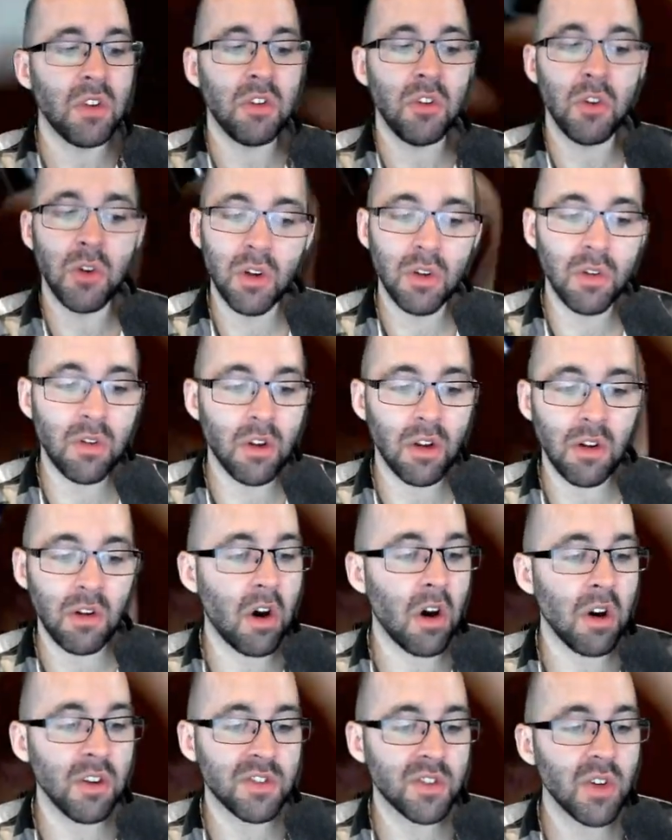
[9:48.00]
You could
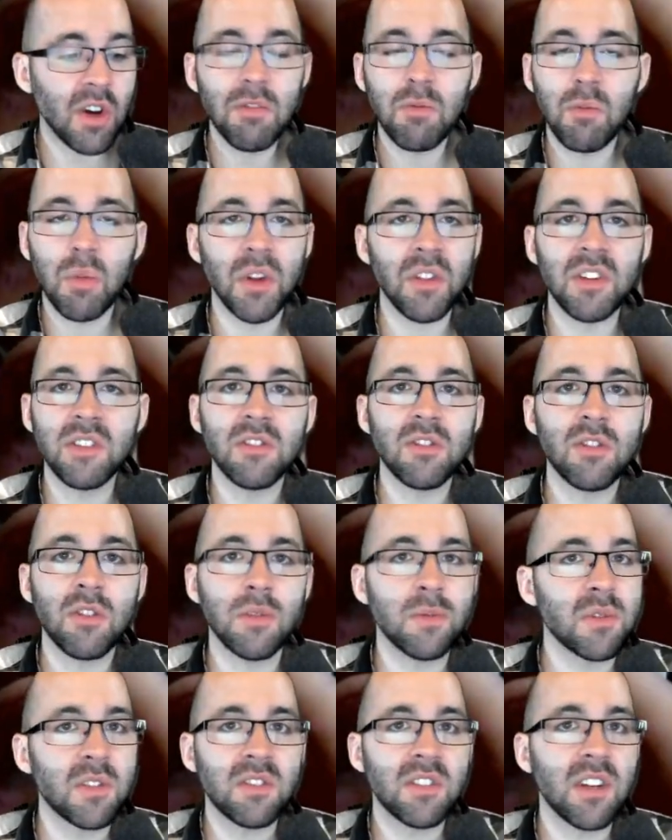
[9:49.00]
also have put this in
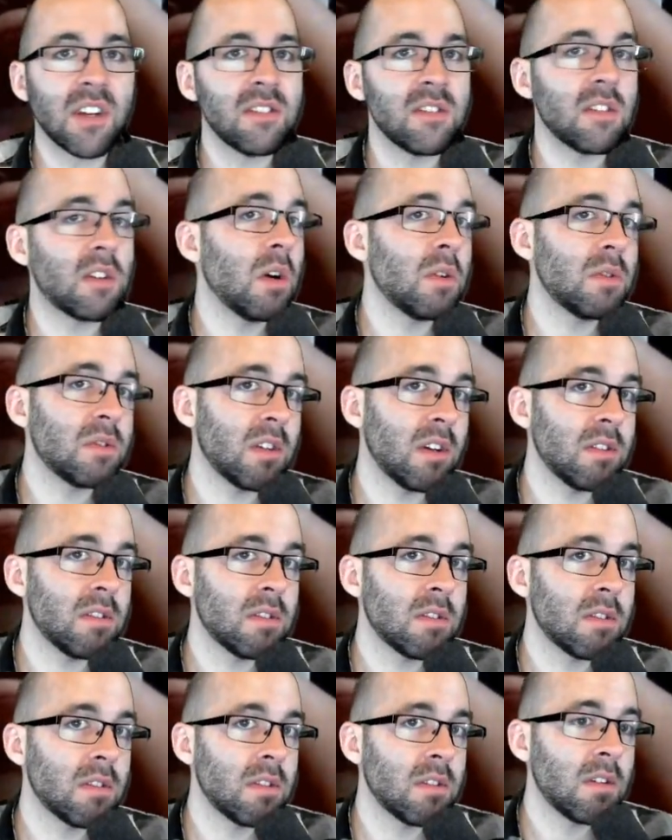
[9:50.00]
terms of sines and
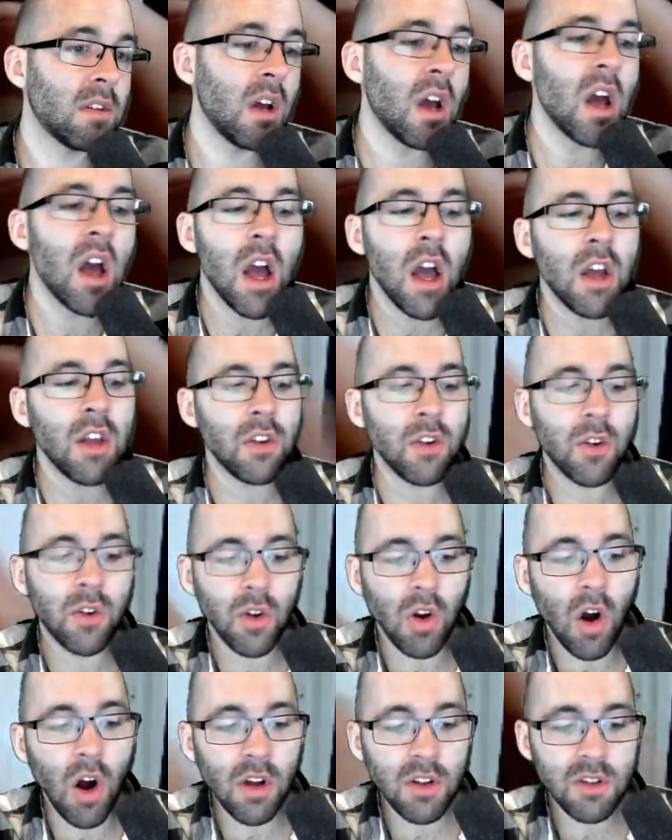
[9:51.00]
cosines. You
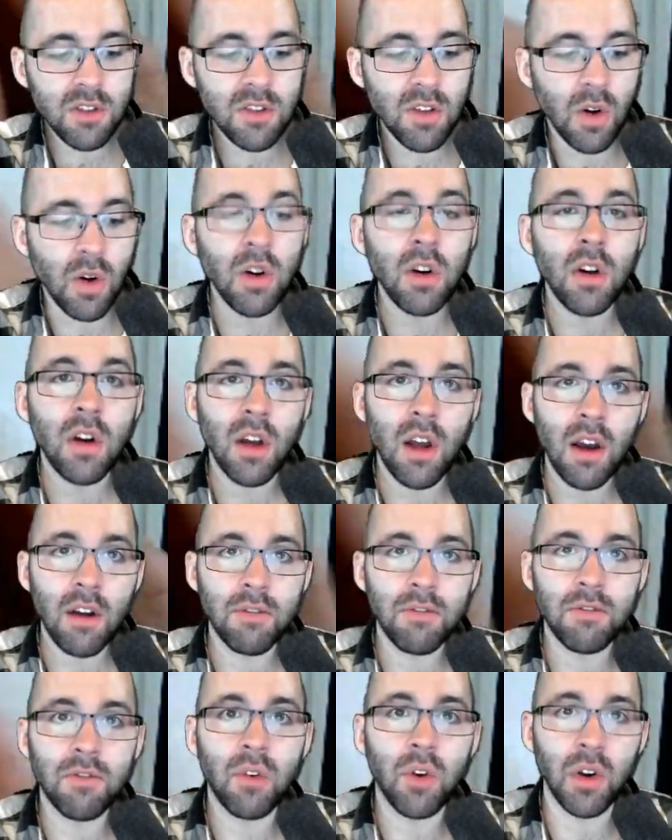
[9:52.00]
could also
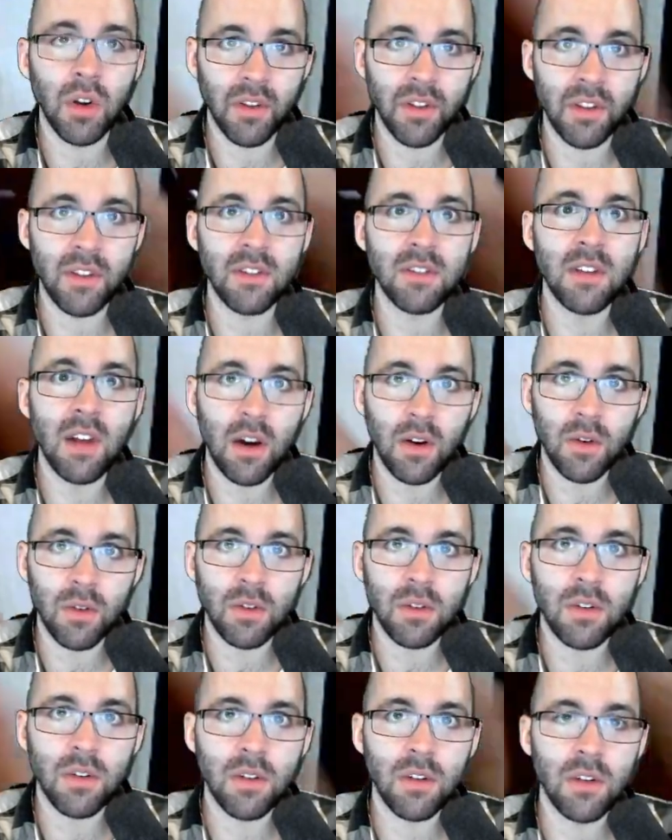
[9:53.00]
have foiled this
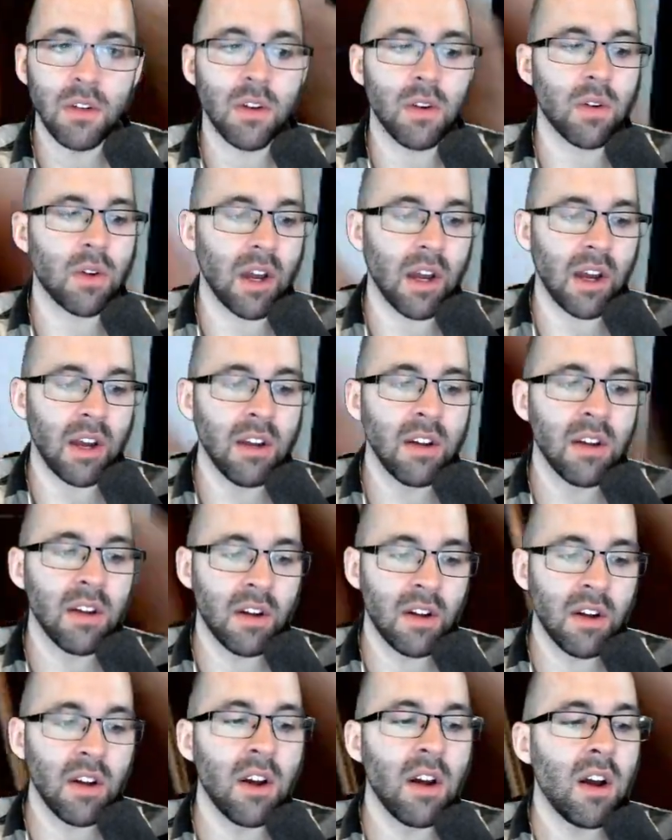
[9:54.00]
out, okay?
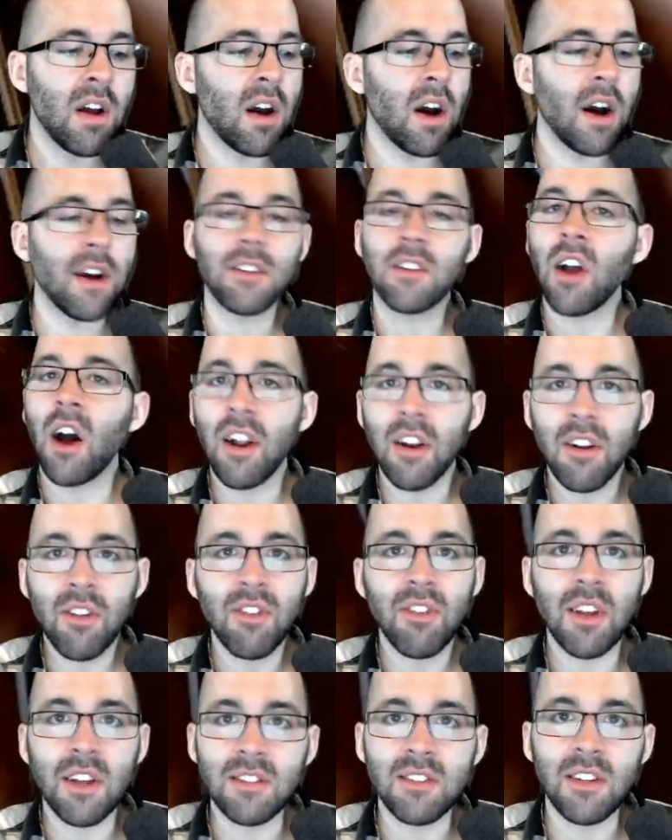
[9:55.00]
A ton of
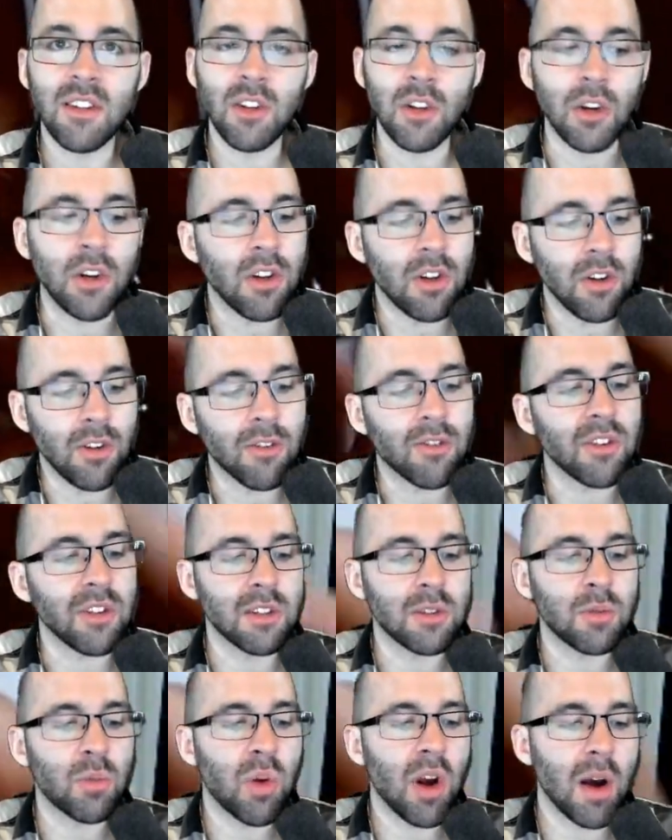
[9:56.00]
things that you could do for
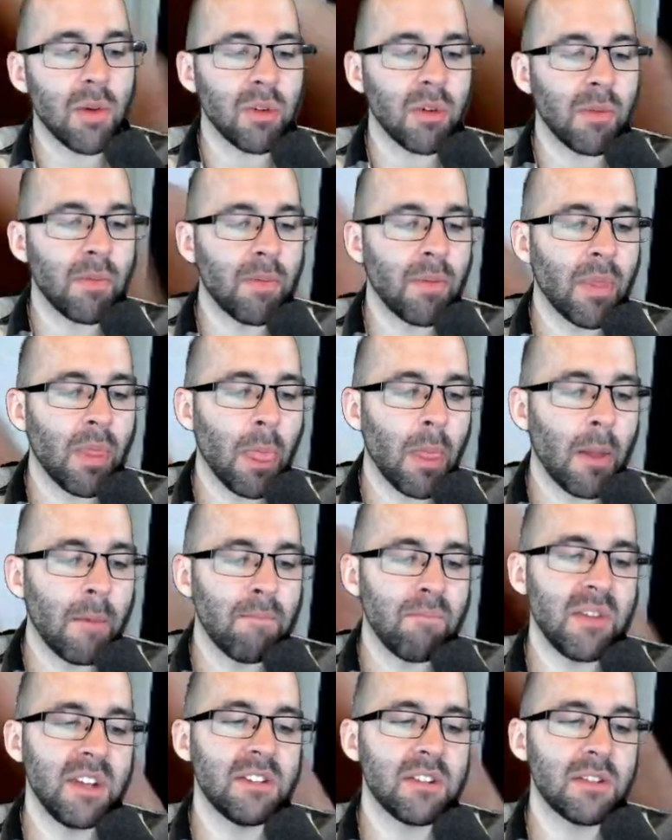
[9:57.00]
this problem.
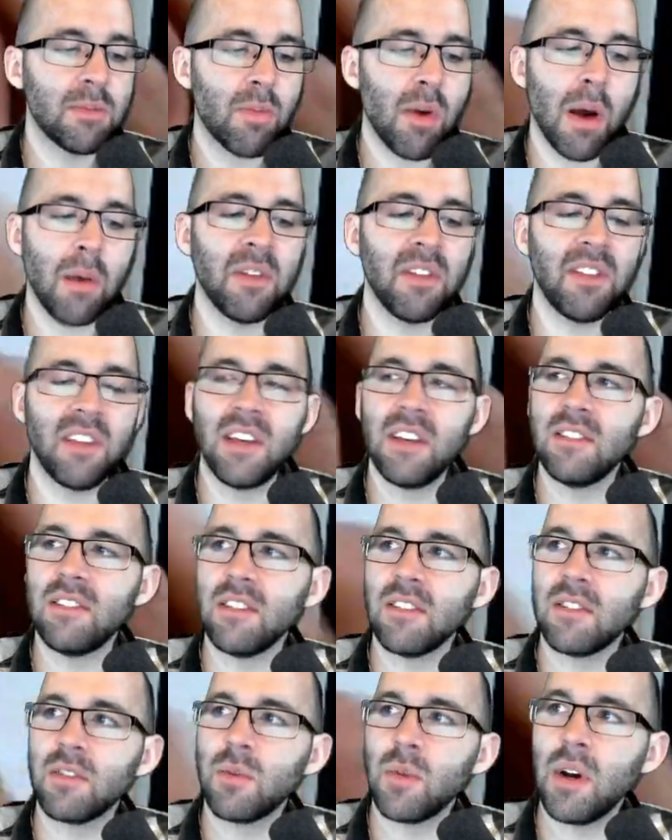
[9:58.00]
This is probably the
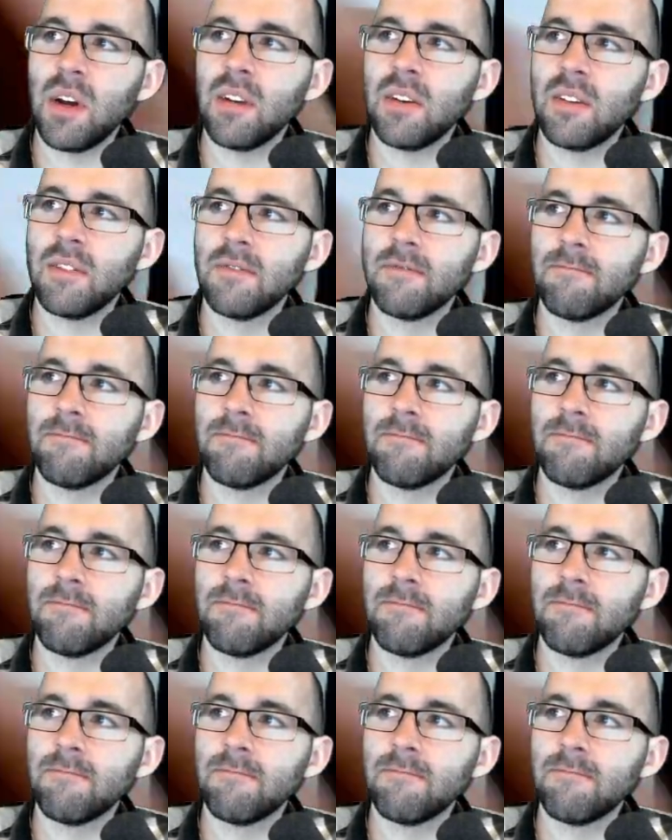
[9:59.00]
easiest way.